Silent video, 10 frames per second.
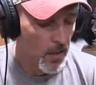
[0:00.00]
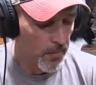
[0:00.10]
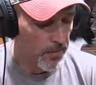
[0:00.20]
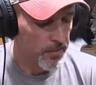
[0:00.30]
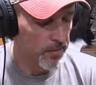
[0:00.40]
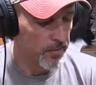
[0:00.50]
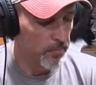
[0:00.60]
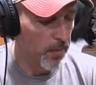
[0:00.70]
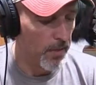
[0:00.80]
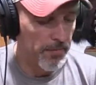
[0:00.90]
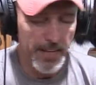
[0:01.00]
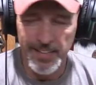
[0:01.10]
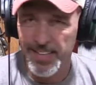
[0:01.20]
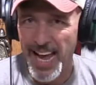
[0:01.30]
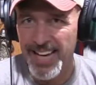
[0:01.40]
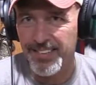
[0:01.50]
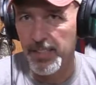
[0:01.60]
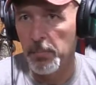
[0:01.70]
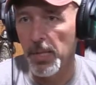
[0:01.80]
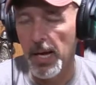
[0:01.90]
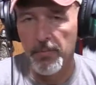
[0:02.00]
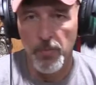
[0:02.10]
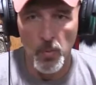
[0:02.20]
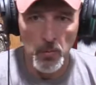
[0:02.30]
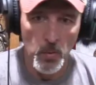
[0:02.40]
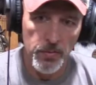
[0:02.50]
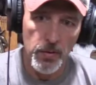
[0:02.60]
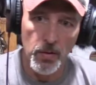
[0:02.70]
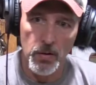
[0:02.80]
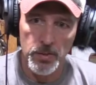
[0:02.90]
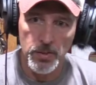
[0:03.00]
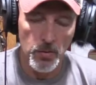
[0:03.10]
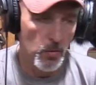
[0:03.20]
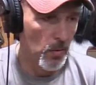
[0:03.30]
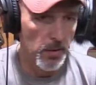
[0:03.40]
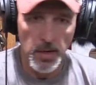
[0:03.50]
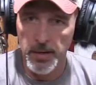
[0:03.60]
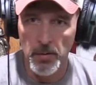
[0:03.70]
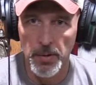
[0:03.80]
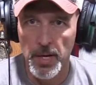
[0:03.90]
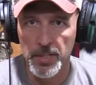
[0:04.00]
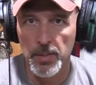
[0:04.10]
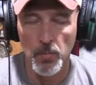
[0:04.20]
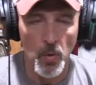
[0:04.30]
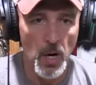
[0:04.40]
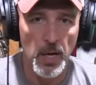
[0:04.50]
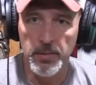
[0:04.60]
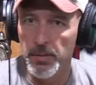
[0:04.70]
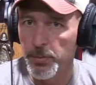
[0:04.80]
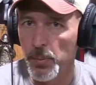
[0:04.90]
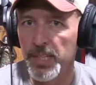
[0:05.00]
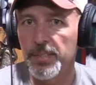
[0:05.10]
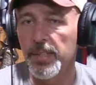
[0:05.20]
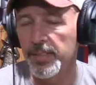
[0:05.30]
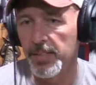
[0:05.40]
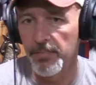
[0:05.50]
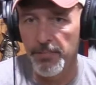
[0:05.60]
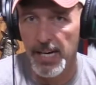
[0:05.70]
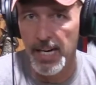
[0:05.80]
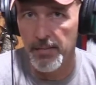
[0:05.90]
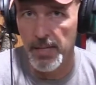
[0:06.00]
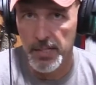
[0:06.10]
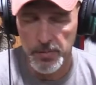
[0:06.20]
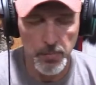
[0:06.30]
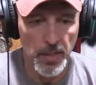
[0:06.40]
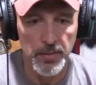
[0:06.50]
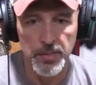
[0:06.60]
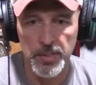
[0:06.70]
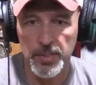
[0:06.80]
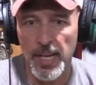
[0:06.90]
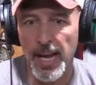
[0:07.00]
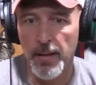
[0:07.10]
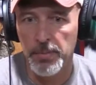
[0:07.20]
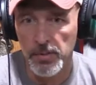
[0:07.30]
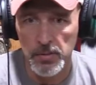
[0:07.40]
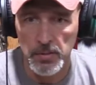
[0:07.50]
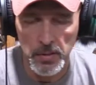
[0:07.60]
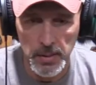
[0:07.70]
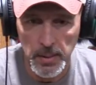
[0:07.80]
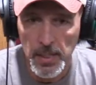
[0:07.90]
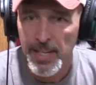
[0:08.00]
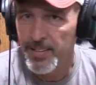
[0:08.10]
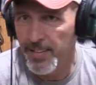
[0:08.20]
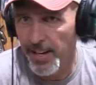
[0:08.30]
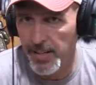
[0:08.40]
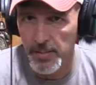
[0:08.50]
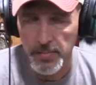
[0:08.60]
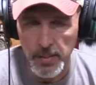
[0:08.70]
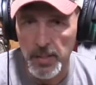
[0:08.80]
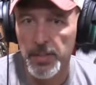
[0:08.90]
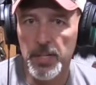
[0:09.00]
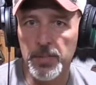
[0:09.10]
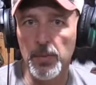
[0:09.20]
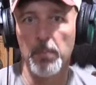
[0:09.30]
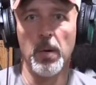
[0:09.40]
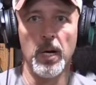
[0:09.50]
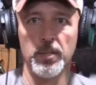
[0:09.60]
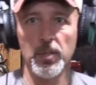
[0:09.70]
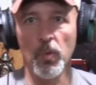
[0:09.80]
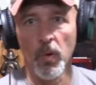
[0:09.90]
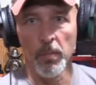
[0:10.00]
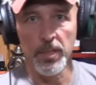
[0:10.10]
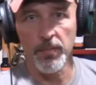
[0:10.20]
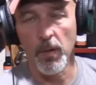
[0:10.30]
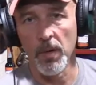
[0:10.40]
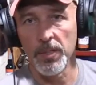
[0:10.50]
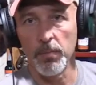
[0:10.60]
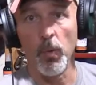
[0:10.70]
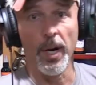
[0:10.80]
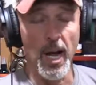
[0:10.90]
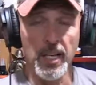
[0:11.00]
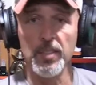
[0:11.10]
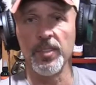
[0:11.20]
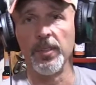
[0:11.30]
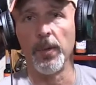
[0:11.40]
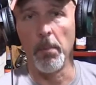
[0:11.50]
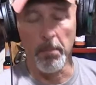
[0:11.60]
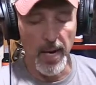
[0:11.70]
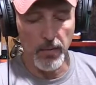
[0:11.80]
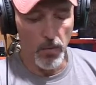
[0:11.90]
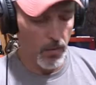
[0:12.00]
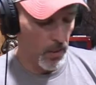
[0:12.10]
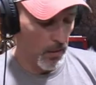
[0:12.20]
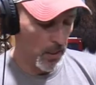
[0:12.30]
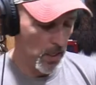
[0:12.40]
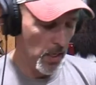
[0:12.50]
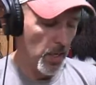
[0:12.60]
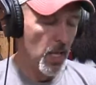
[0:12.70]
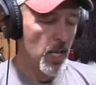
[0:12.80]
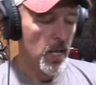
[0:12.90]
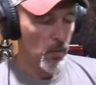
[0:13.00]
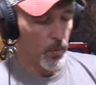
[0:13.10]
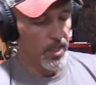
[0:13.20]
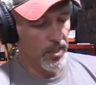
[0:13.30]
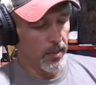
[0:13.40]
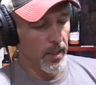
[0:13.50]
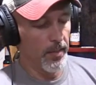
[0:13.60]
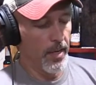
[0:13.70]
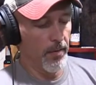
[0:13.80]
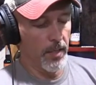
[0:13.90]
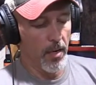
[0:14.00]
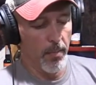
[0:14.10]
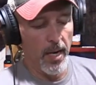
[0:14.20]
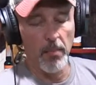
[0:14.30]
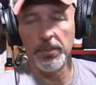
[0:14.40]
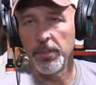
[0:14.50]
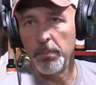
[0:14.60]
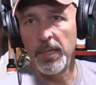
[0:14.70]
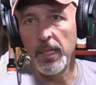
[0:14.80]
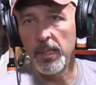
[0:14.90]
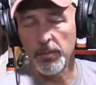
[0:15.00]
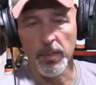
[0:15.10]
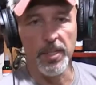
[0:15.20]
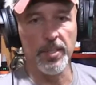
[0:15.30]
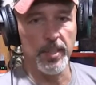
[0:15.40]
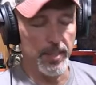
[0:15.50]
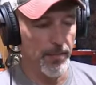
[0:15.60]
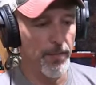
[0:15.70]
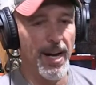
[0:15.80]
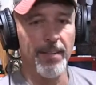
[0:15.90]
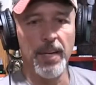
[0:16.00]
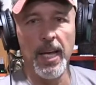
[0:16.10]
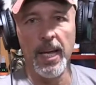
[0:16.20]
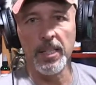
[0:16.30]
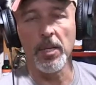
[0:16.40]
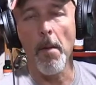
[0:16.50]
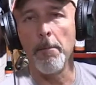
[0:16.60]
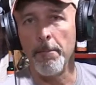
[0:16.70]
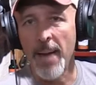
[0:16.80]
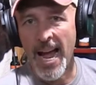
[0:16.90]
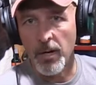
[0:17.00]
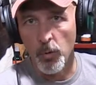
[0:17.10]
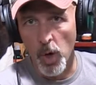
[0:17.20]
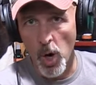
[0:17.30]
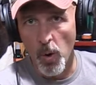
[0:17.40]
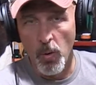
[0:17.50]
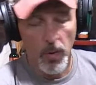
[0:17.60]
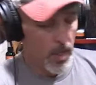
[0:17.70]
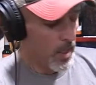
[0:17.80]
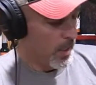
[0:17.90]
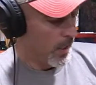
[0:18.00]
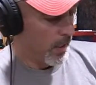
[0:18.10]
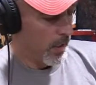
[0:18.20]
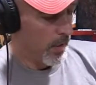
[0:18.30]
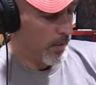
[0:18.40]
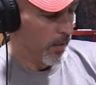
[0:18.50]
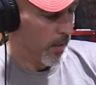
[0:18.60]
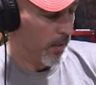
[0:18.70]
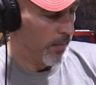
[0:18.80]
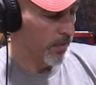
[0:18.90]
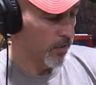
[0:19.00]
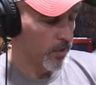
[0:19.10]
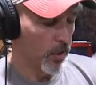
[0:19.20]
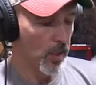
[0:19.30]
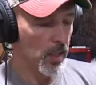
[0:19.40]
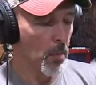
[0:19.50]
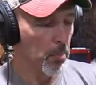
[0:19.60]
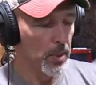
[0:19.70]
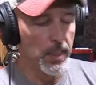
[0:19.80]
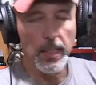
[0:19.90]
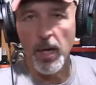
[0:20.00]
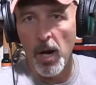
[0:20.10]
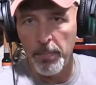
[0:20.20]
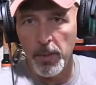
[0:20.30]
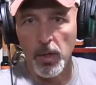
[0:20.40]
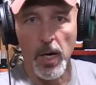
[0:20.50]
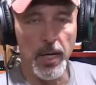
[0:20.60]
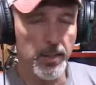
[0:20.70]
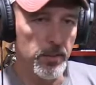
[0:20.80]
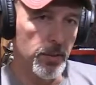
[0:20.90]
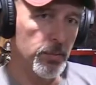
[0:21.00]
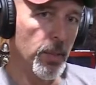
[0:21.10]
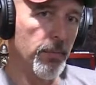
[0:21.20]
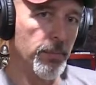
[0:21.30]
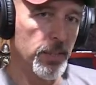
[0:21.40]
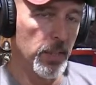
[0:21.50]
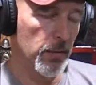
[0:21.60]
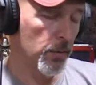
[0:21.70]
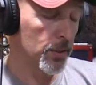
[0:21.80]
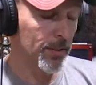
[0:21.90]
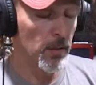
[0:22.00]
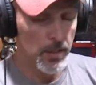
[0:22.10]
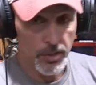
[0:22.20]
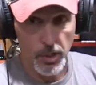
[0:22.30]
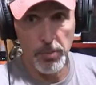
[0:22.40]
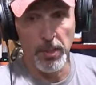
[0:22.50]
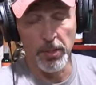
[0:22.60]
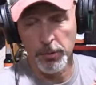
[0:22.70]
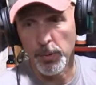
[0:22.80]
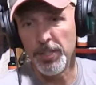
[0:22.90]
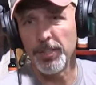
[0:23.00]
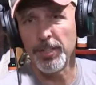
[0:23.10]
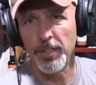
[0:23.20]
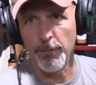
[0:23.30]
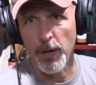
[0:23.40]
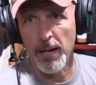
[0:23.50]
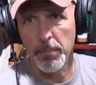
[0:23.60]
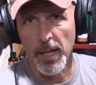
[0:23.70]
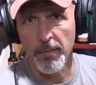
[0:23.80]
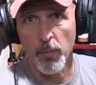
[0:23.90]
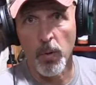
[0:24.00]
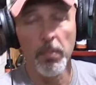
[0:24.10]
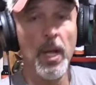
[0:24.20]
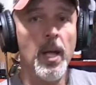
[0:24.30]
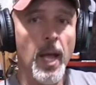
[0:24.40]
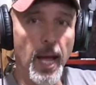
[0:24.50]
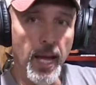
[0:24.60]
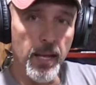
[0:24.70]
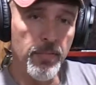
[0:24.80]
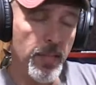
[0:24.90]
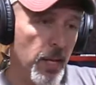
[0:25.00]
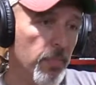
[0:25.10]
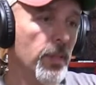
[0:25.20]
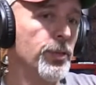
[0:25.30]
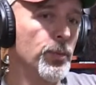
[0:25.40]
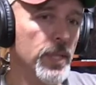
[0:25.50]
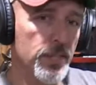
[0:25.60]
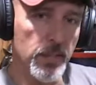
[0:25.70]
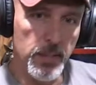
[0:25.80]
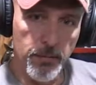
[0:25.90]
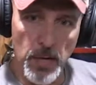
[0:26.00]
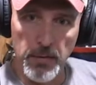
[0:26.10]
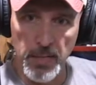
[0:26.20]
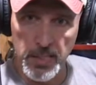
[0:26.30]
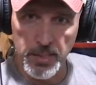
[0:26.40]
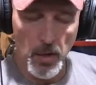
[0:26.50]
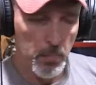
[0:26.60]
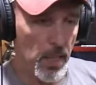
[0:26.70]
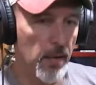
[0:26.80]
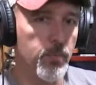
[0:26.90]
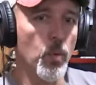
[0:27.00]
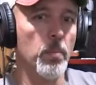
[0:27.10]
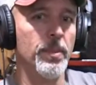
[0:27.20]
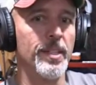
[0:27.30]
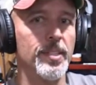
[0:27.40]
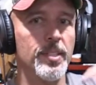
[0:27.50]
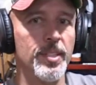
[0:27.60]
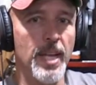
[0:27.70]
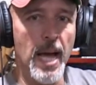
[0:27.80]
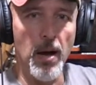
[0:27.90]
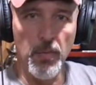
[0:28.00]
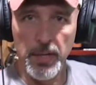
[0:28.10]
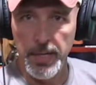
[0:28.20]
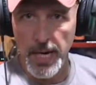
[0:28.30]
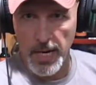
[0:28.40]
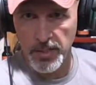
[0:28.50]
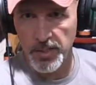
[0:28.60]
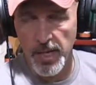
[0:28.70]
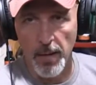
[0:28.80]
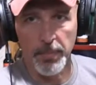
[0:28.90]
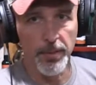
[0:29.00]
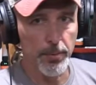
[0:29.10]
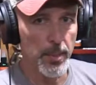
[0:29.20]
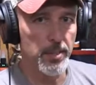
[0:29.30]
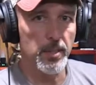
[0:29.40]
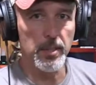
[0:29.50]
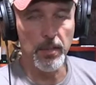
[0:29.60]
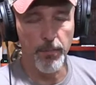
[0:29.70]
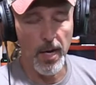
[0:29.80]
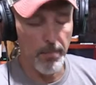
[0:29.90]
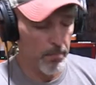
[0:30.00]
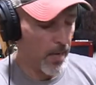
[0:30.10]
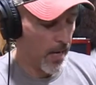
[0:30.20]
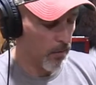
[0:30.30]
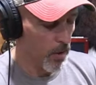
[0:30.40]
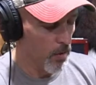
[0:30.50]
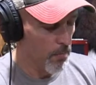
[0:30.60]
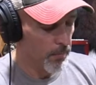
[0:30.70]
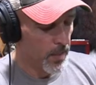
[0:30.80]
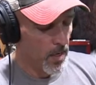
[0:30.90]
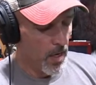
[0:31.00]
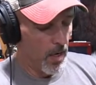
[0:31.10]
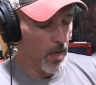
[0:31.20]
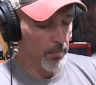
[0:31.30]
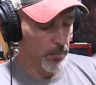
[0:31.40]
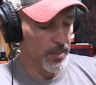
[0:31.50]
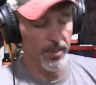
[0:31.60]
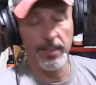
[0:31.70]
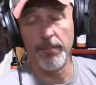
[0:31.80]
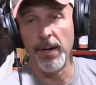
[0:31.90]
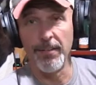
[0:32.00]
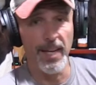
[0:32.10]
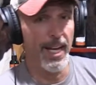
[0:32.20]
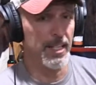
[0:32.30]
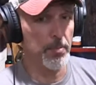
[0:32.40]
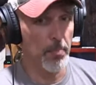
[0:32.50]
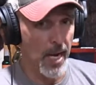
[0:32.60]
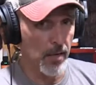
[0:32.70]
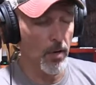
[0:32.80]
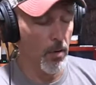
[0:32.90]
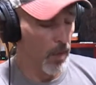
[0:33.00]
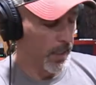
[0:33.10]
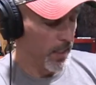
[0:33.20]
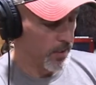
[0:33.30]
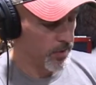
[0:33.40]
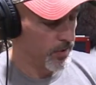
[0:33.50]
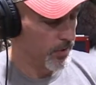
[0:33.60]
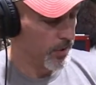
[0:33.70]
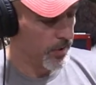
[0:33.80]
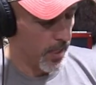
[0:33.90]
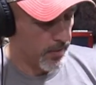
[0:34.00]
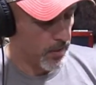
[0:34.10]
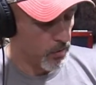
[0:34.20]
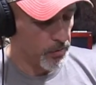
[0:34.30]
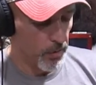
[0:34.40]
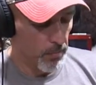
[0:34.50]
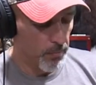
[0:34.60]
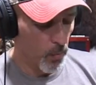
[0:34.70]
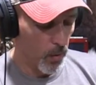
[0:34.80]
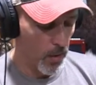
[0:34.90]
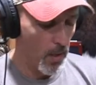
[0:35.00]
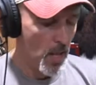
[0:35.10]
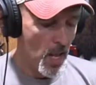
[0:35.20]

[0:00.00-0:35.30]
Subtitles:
This has been a fantastic platform within our store, and I know nationwide the 365 has been just absolutely taken the industry by storm as far as what I consider a micro carry gun. Recently, they have come out with the P365 XMACRO, and this is a complete upgrade to the 365 platform. And then the 365 XL platform, this is now the next step. The 365 macro, 365 XMACRO, I guess, is the technical term for it.